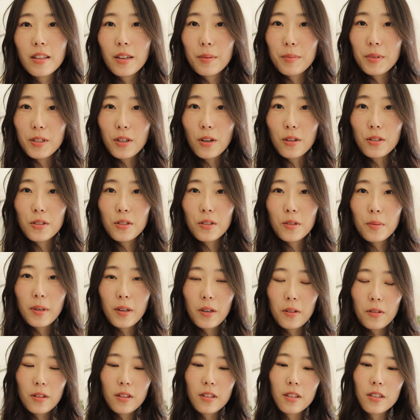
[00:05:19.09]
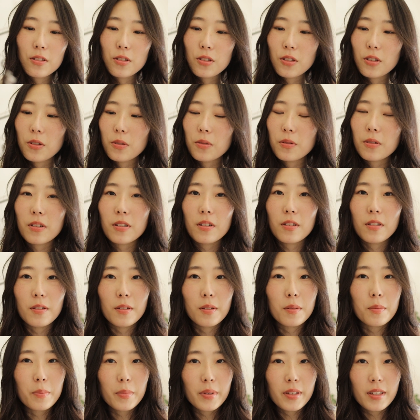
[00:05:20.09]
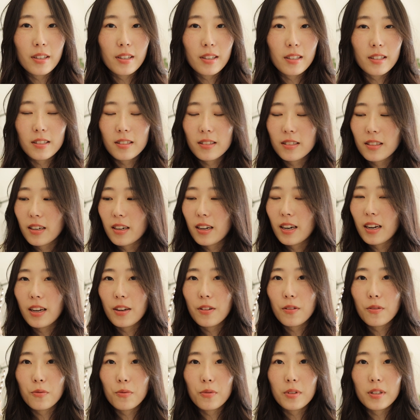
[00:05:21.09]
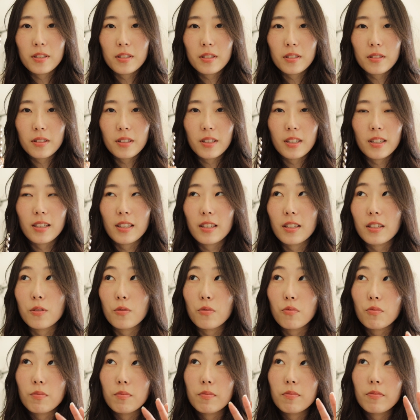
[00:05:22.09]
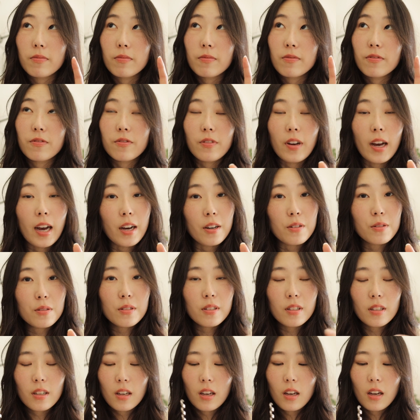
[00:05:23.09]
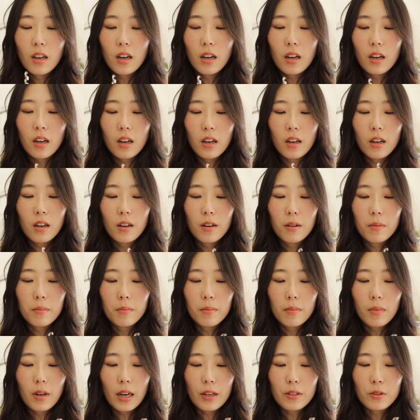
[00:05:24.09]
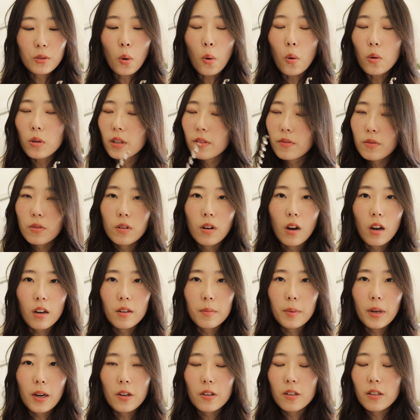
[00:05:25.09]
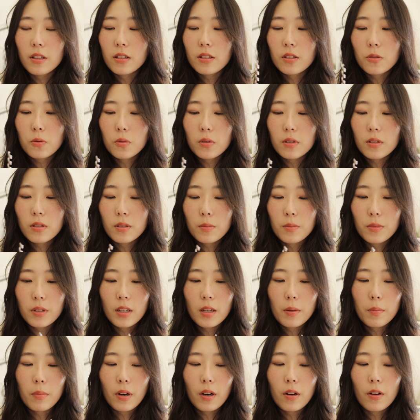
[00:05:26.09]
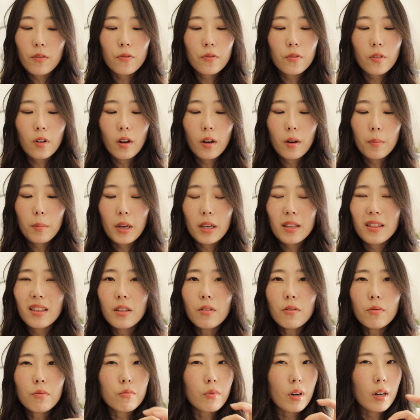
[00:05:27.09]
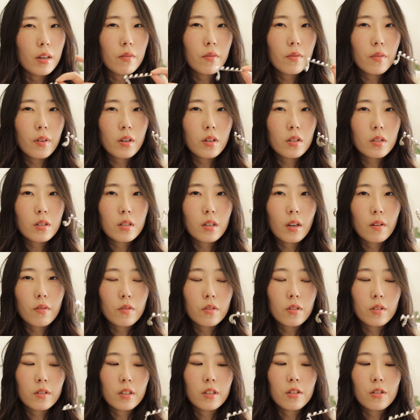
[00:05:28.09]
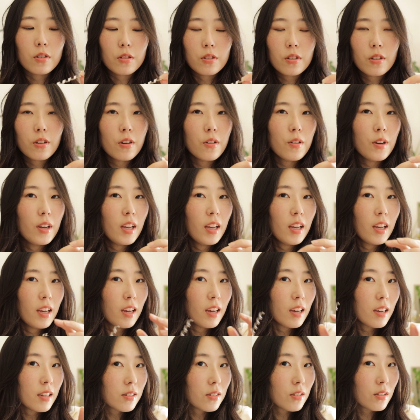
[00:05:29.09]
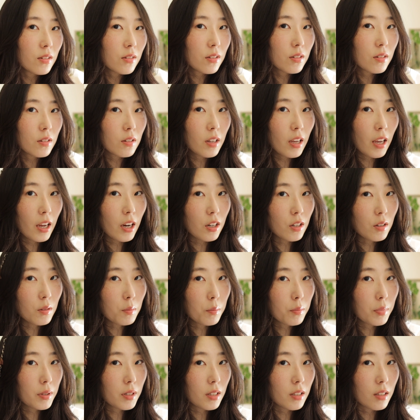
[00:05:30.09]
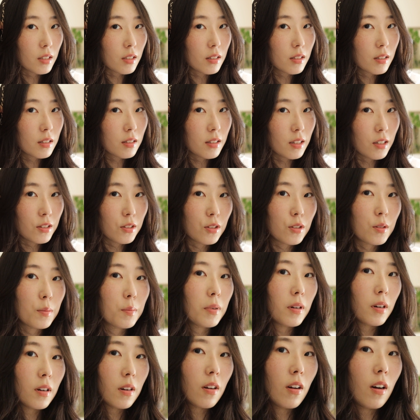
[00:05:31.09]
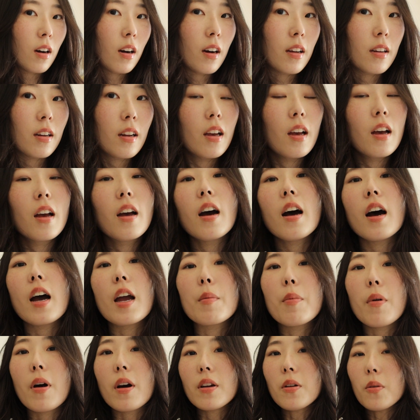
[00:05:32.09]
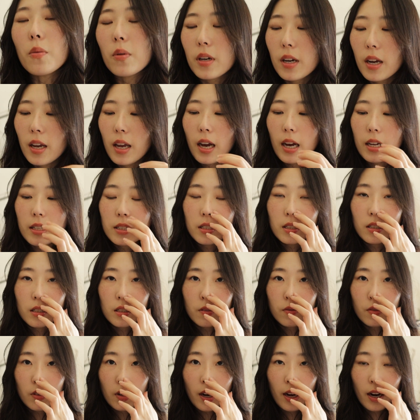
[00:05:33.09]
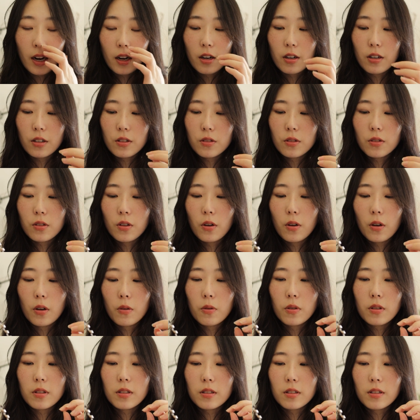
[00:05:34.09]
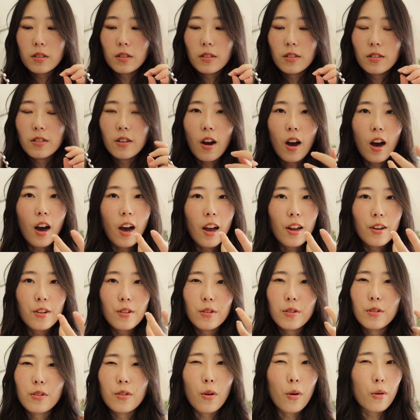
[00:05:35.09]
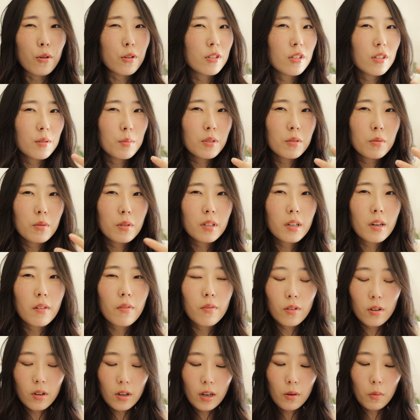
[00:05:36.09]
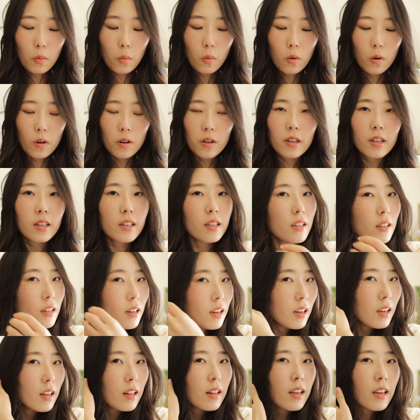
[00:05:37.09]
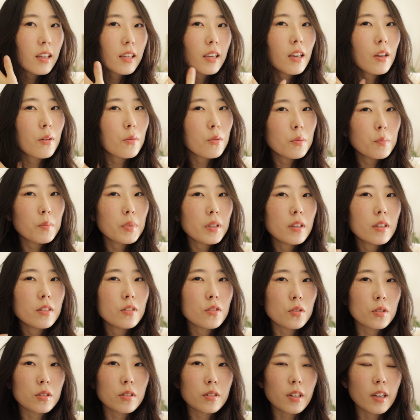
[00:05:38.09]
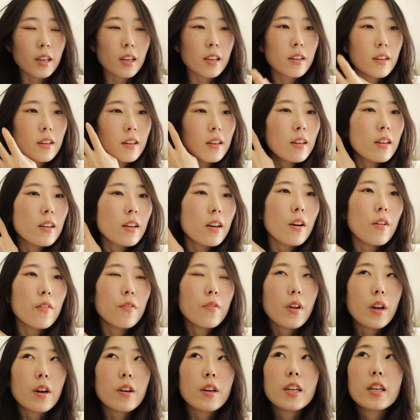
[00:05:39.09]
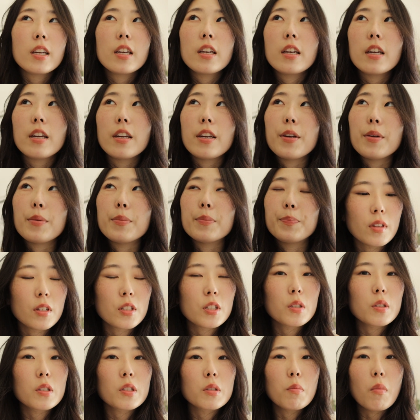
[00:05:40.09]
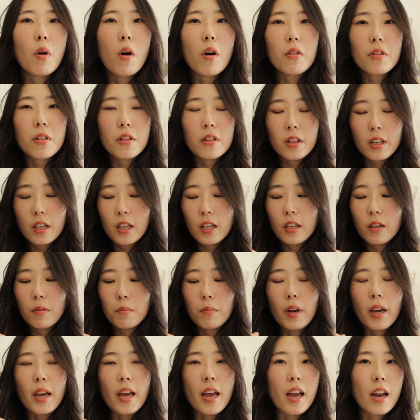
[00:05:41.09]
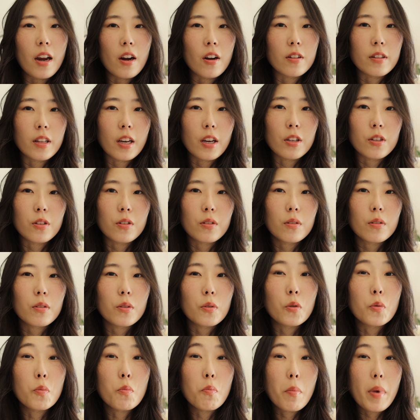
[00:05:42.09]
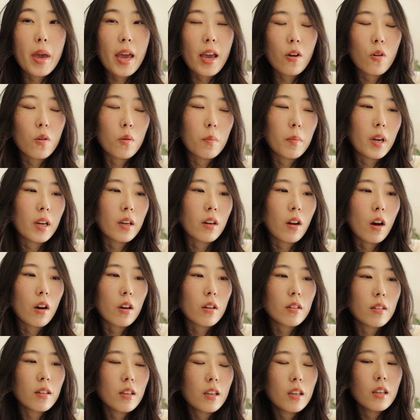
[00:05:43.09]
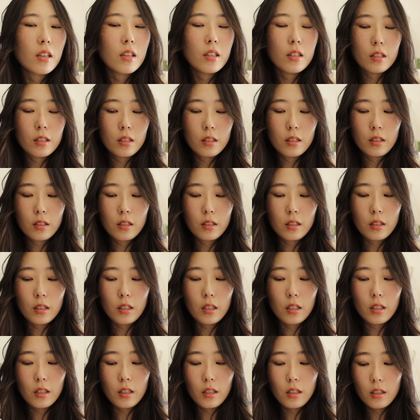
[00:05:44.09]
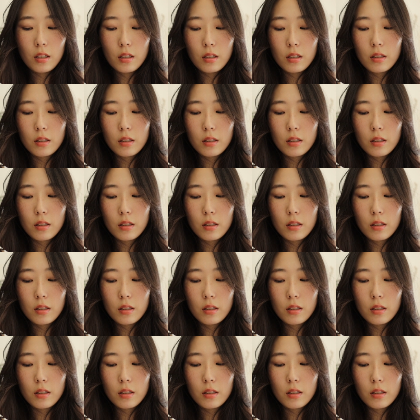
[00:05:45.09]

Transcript: Let me talk to you about this cute little piece that I recently found. Um, I totally forgot about it. This was something I bought from, I think, Ren Fair several years ago. And it's a little hair piece that you could put on. I bought it when I had silver hair, so it was not noticeable whenever I wore it. Like, it would be just like very small thing in my hair that you may or may not see